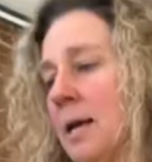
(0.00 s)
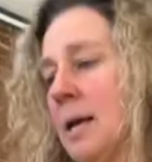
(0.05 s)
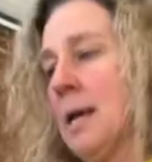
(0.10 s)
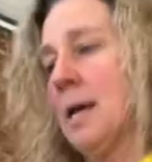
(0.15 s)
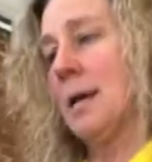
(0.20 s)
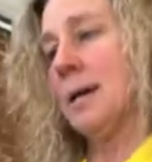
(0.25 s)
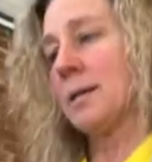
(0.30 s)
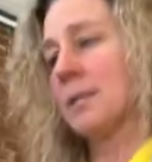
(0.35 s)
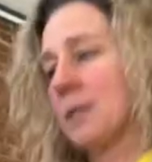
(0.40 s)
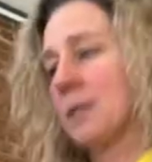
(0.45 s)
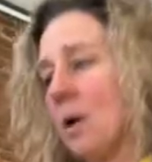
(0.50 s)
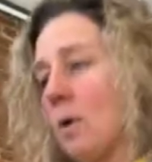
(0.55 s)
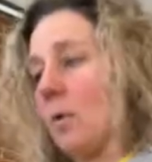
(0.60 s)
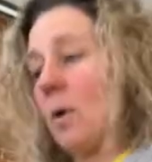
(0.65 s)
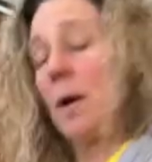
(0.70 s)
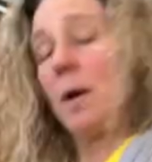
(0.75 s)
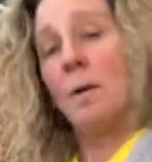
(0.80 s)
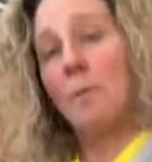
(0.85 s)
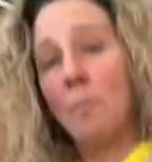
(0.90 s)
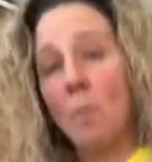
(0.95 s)
So
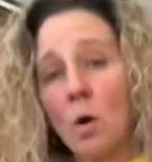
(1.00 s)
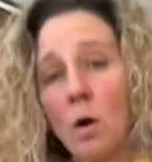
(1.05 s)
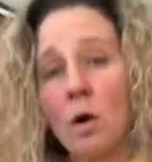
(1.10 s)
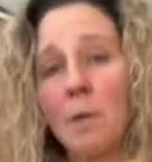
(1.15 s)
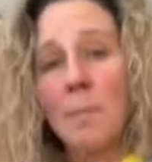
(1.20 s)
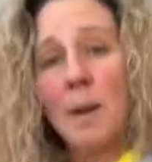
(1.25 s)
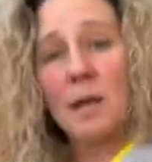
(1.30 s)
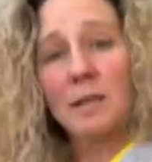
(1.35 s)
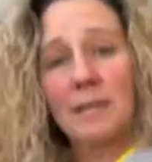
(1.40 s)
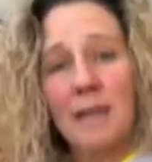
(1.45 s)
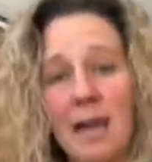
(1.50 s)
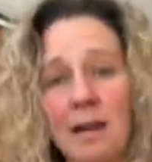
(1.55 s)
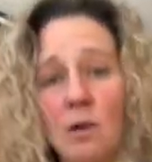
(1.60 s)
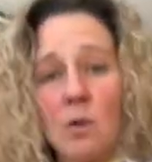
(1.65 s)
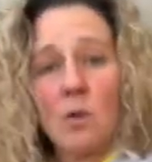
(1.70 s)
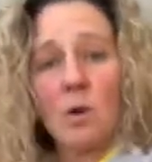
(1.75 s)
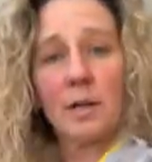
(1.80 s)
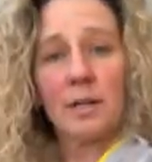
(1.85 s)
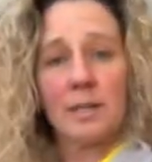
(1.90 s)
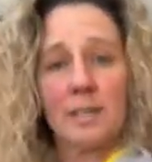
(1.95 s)
more about that
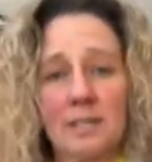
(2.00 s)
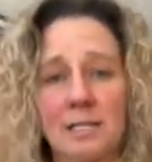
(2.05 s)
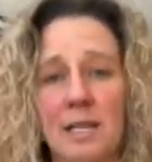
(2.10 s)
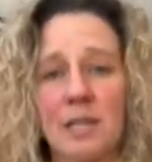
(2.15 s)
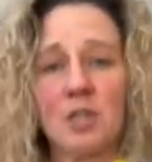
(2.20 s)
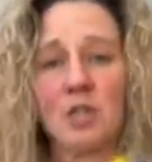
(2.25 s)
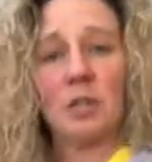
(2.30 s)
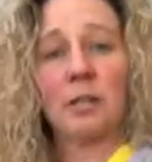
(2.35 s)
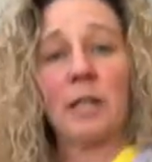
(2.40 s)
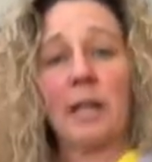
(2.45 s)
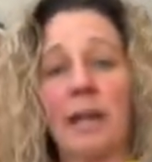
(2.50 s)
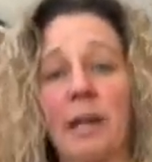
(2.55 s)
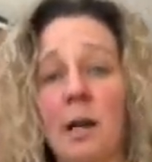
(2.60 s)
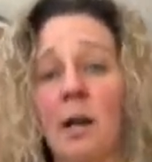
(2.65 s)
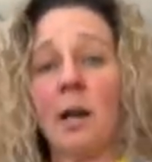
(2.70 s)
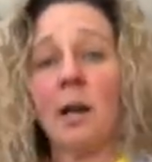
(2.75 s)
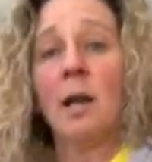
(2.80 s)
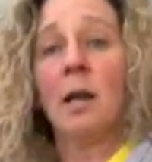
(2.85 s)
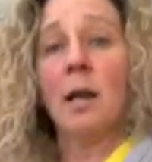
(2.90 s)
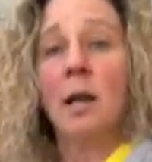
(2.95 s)
organization later,
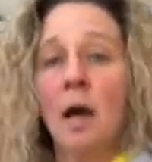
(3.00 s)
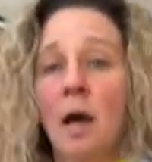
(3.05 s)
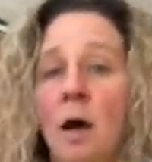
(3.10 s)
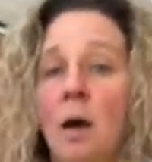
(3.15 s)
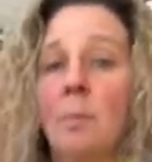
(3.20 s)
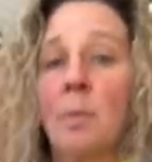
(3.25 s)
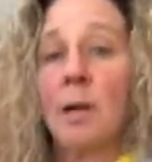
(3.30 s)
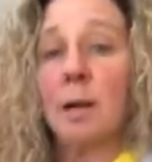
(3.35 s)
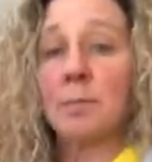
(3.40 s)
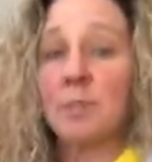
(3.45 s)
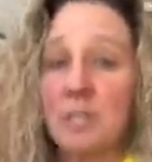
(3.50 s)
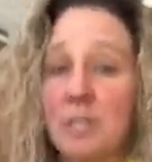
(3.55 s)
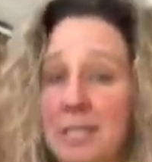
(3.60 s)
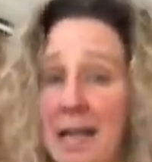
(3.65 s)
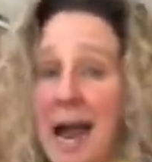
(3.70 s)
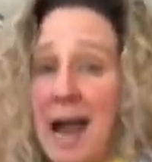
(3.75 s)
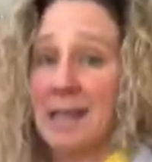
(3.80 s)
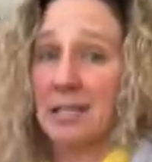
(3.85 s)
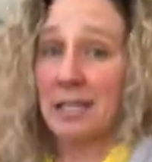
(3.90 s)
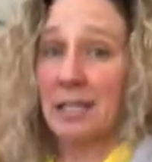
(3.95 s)
but I'm just
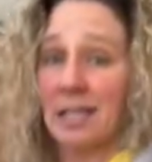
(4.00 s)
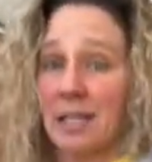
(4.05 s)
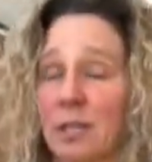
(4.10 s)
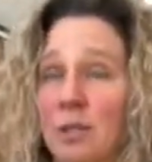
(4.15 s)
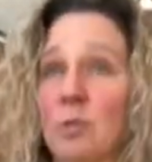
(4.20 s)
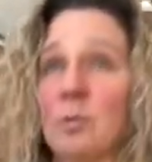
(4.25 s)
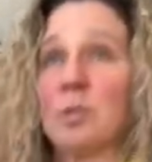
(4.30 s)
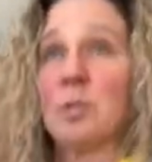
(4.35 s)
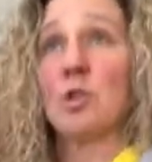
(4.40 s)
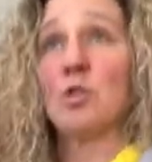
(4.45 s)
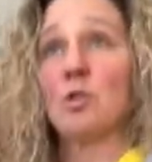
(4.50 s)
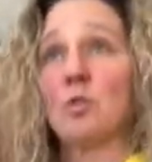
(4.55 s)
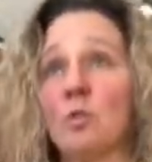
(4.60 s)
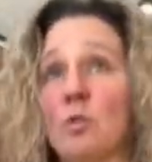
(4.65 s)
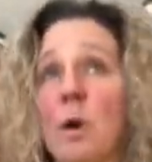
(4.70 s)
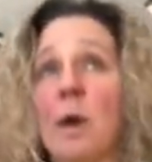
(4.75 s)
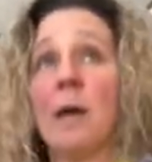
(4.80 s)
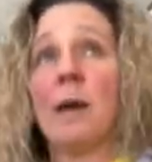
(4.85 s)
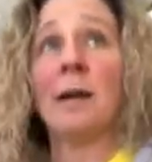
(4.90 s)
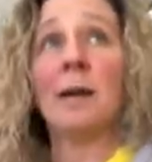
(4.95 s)
asking you to
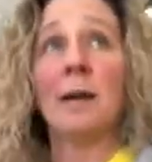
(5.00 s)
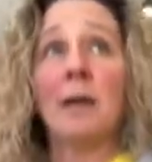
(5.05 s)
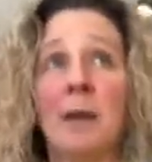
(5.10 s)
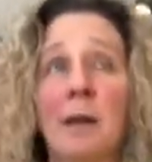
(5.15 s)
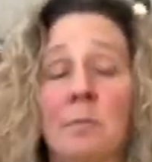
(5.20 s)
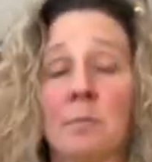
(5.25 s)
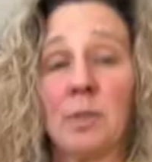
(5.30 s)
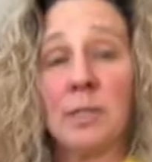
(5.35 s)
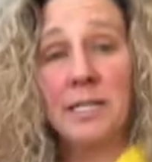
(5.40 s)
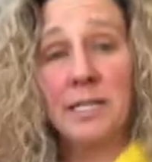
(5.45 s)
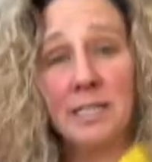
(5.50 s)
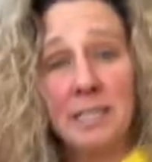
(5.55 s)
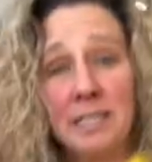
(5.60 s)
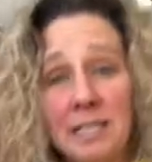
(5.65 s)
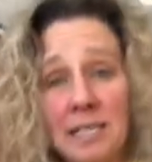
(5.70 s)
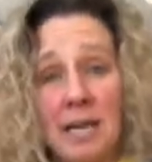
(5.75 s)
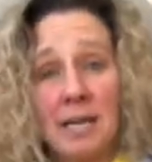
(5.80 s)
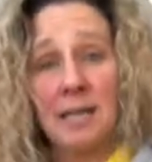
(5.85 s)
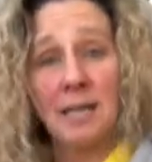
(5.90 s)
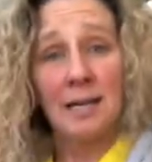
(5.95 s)
please
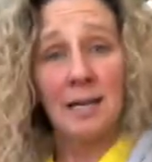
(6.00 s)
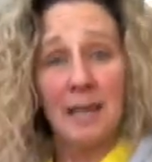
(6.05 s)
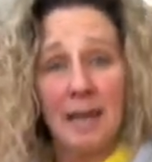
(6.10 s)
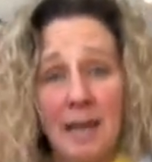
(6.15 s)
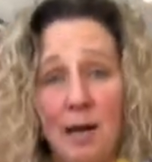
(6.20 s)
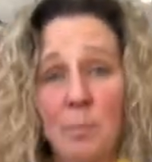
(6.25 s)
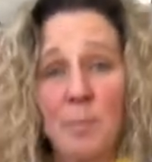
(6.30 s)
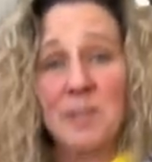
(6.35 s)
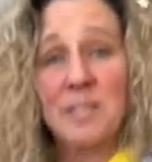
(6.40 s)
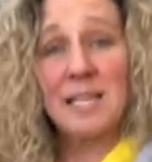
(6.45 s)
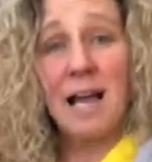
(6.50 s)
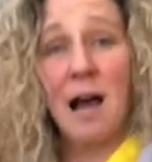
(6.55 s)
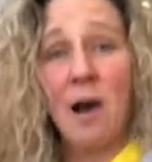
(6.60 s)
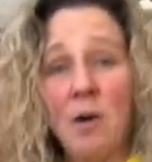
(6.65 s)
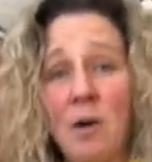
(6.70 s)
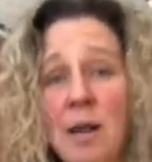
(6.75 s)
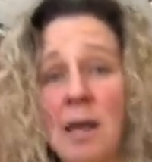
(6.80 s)
help us out.